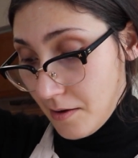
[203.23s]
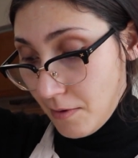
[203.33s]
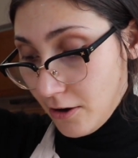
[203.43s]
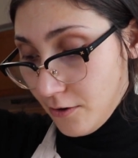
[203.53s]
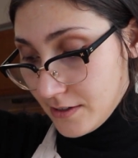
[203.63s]

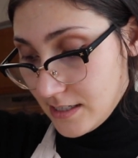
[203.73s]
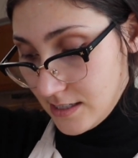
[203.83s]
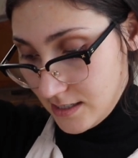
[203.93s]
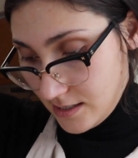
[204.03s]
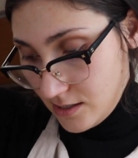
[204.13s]
My growing
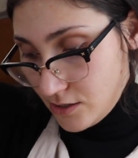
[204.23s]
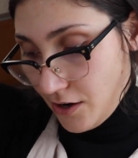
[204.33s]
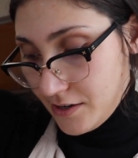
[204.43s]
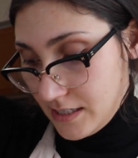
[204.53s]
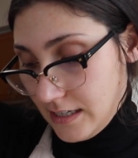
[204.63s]
season doesn't
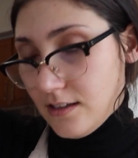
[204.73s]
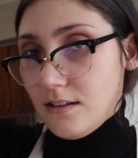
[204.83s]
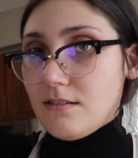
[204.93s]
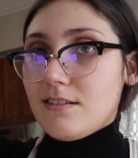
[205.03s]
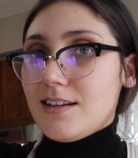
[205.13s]
start
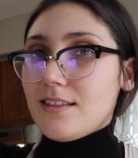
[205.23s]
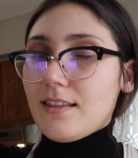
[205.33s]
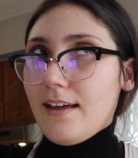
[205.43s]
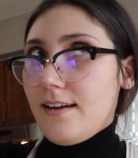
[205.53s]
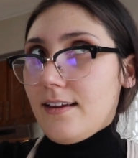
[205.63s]
until
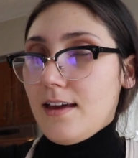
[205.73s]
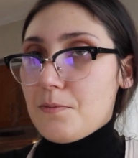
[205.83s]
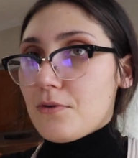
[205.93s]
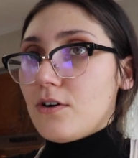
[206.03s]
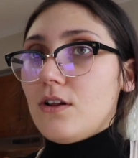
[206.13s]
late
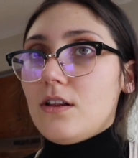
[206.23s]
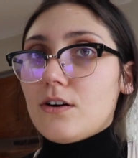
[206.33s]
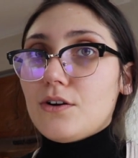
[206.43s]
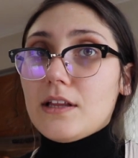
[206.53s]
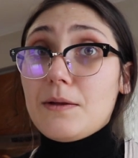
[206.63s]
April,
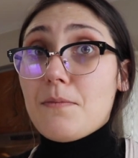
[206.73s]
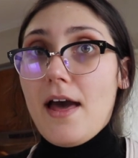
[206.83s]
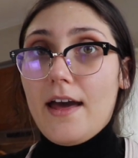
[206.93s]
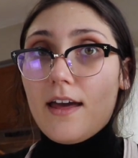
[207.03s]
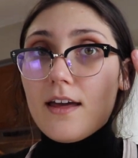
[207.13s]
early
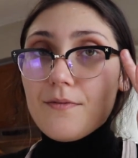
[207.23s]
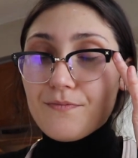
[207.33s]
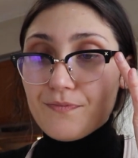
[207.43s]
May